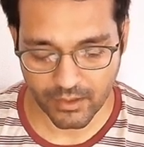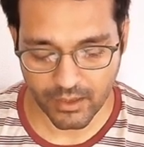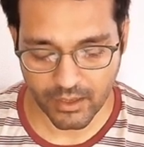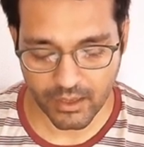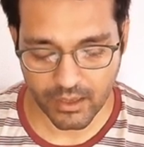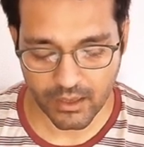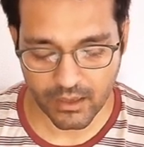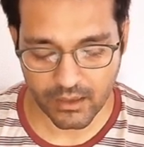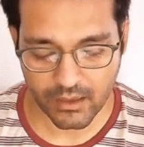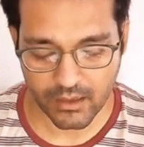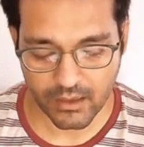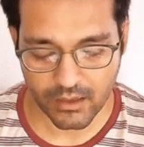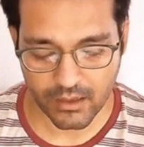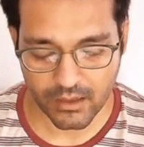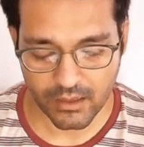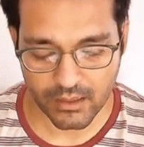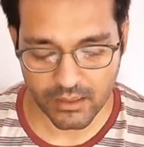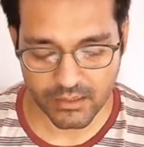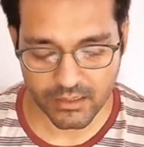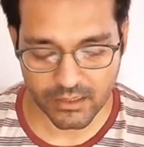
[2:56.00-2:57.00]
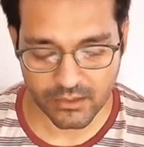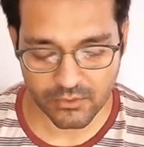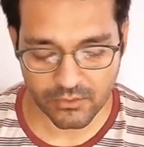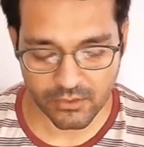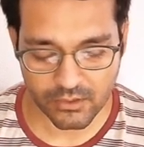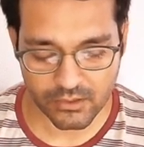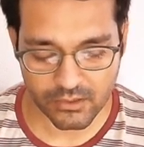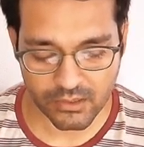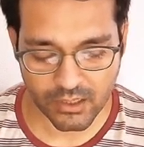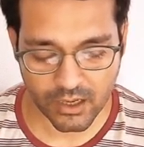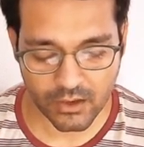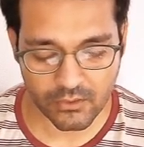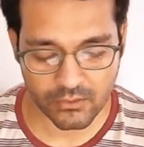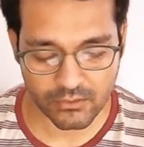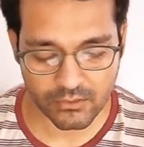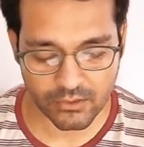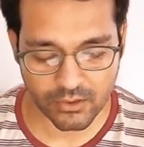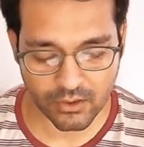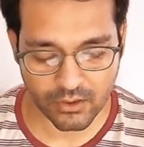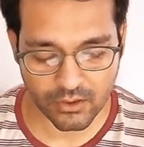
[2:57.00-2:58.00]
A. Listen to the
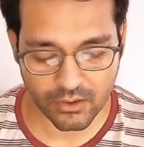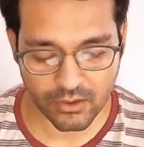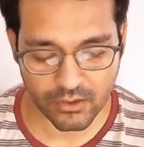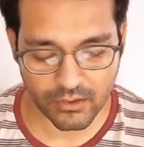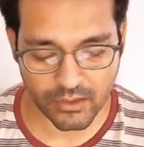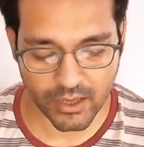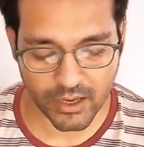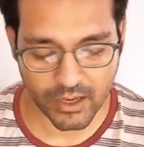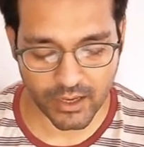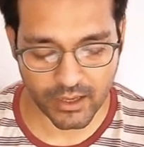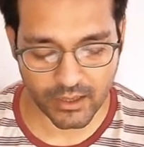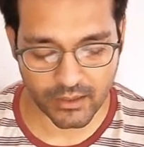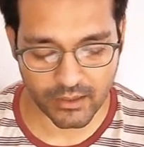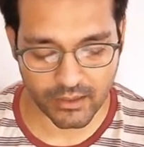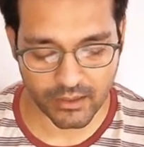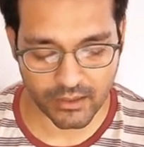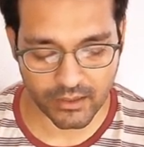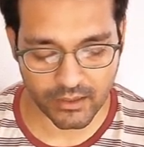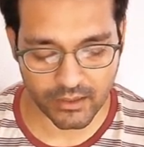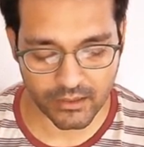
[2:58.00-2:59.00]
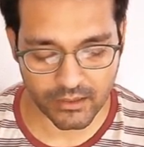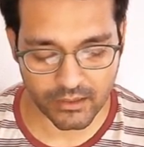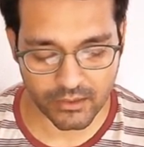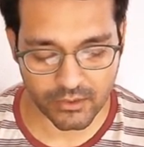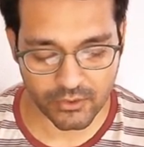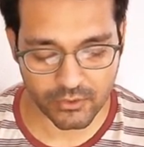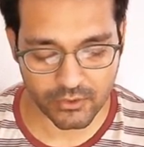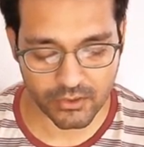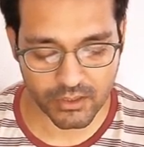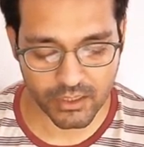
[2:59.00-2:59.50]
sounds that your